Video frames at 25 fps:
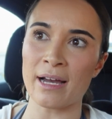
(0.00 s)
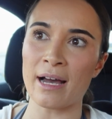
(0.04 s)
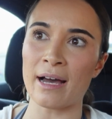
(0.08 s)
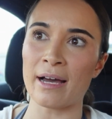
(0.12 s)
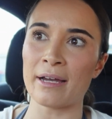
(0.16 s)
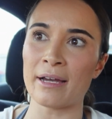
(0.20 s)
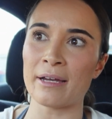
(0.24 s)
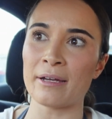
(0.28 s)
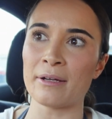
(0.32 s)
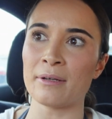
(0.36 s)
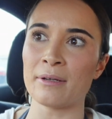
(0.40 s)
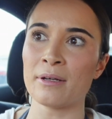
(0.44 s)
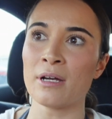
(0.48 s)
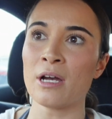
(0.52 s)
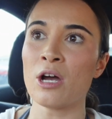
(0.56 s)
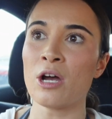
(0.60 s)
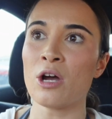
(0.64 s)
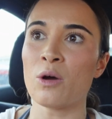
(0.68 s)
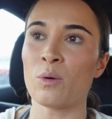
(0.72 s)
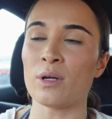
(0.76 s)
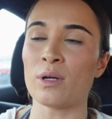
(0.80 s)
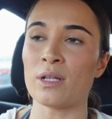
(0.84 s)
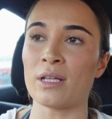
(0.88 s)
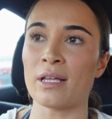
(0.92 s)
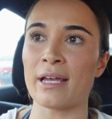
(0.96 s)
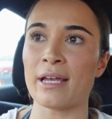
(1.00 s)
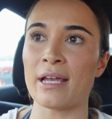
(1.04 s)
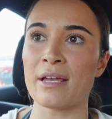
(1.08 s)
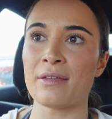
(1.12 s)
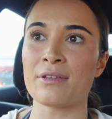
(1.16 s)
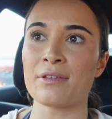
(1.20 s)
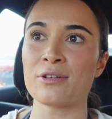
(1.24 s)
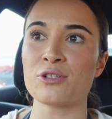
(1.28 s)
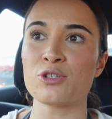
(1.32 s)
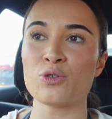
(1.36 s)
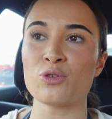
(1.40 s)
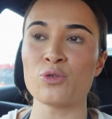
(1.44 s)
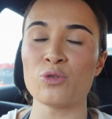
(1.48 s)
I will
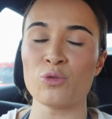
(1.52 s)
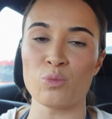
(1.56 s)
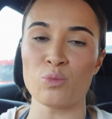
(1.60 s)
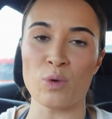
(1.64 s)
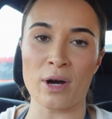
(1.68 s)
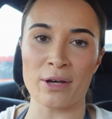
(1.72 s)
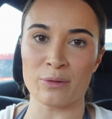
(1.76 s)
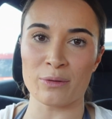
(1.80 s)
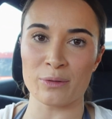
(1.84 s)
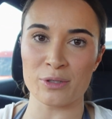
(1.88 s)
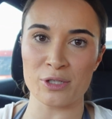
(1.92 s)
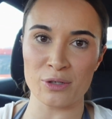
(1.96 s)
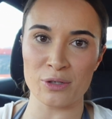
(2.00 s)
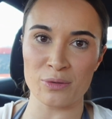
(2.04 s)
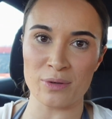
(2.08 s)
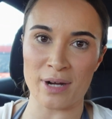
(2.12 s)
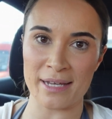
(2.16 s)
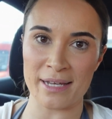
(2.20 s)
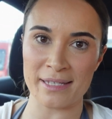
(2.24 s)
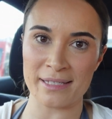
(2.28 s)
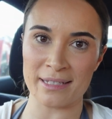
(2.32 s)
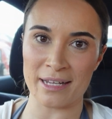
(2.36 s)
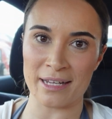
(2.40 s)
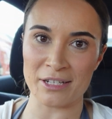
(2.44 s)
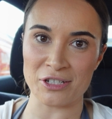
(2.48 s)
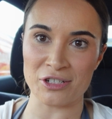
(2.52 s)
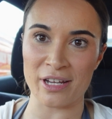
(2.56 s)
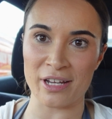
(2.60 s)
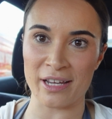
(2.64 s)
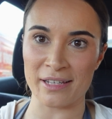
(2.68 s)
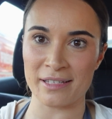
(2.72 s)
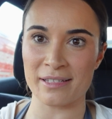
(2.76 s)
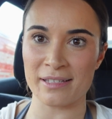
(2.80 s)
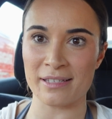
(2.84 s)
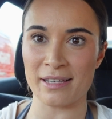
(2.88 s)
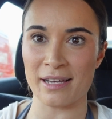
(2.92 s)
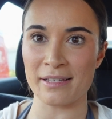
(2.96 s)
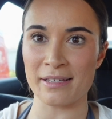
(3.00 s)
either do 1 or 2 isolation
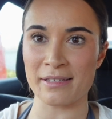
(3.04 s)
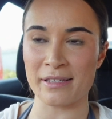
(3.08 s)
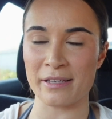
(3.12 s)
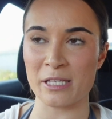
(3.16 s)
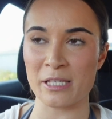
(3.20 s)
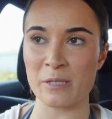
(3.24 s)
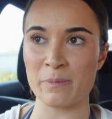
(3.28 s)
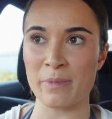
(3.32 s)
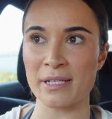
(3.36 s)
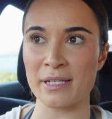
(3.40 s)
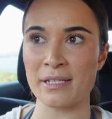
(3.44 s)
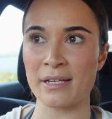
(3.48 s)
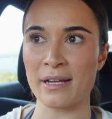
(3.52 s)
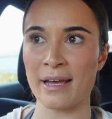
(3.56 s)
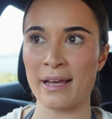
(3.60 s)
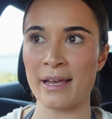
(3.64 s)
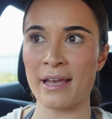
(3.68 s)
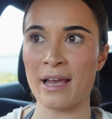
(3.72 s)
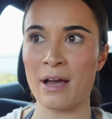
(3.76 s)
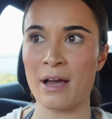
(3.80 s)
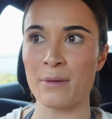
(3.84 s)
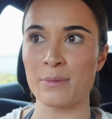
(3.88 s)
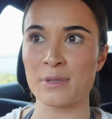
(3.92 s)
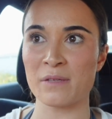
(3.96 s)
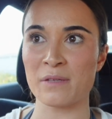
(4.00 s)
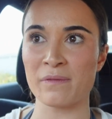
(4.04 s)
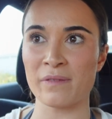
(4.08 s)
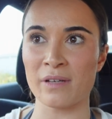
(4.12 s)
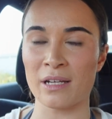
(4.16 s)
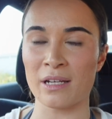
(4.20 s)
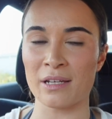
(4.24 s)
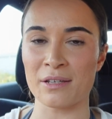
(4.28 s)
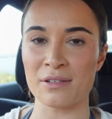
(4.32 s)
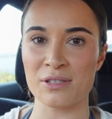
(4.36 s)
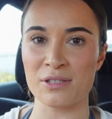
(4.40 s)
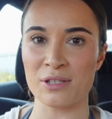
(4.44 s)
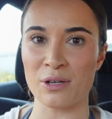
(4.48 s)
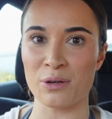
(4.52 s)
exercises, but today I was
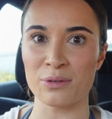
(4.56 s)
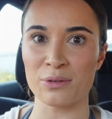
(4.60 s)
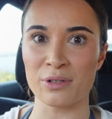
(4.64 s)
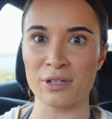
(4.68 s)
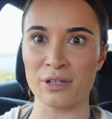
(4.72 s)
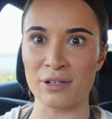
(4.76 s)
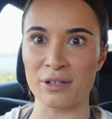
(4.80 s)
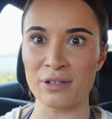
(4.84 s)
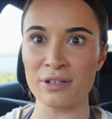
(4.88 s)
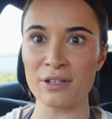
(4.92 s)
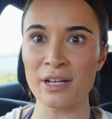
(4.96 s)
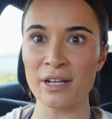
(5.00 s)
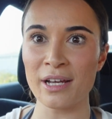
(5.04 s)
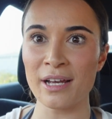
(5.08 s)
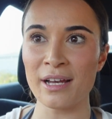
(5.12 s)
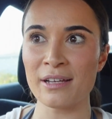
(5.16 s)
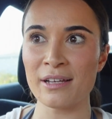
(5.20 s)
feeling so good,